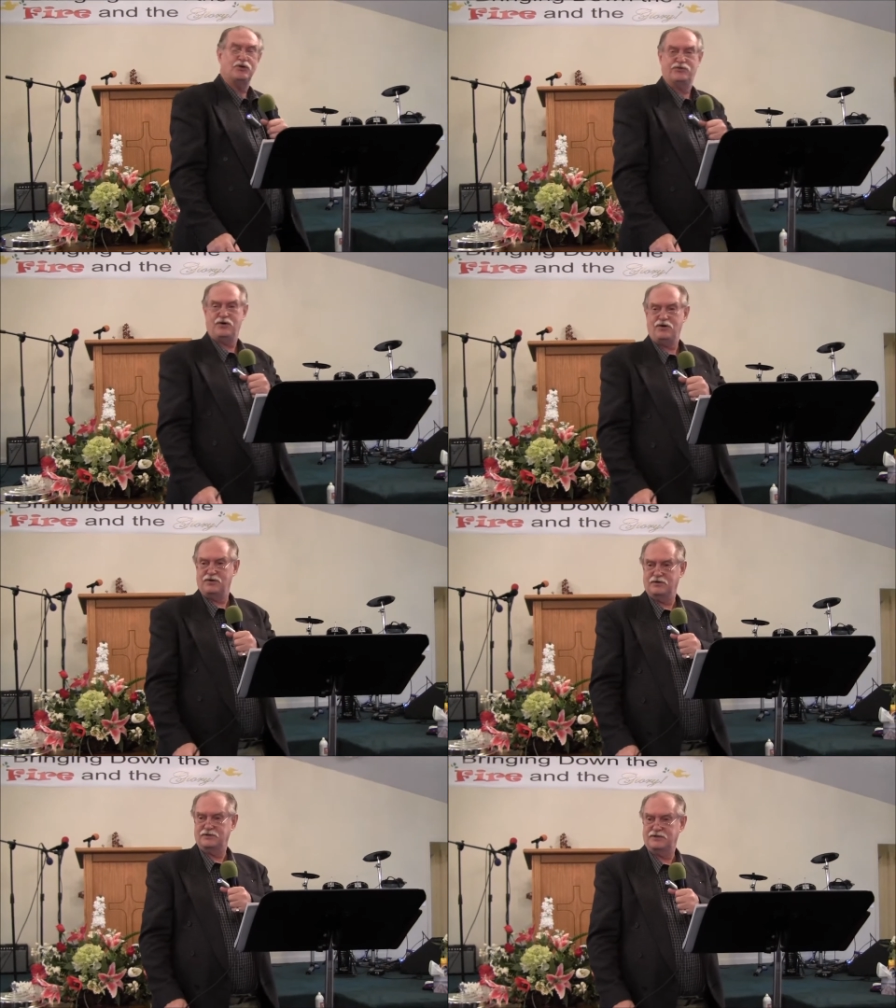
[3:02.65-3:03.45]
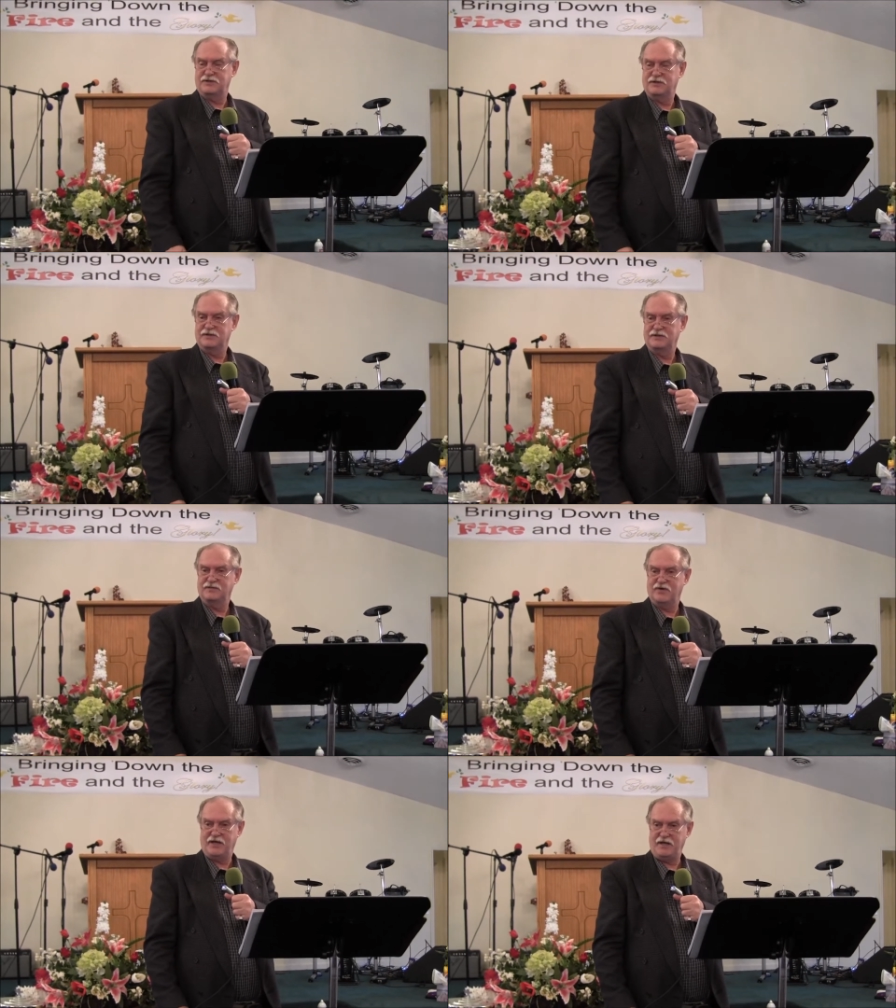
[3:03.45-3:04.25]
two thirds
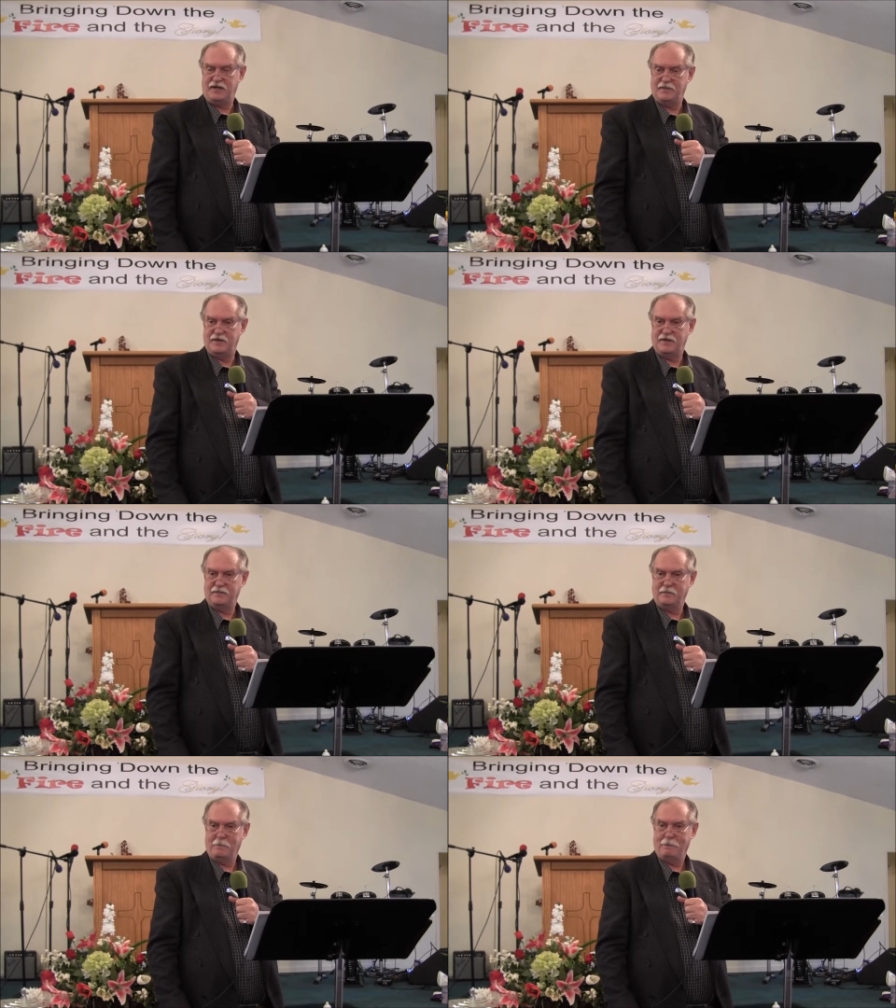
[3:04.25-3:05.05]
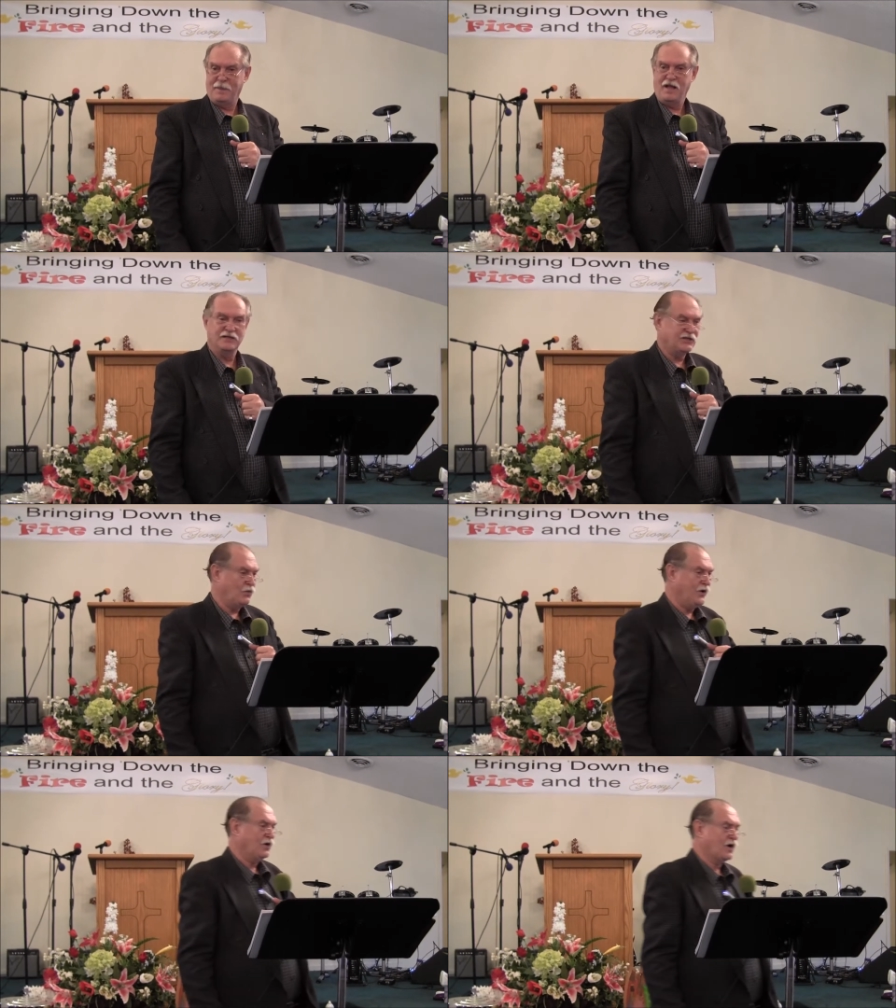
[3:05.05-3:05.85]
redeemed. See, we're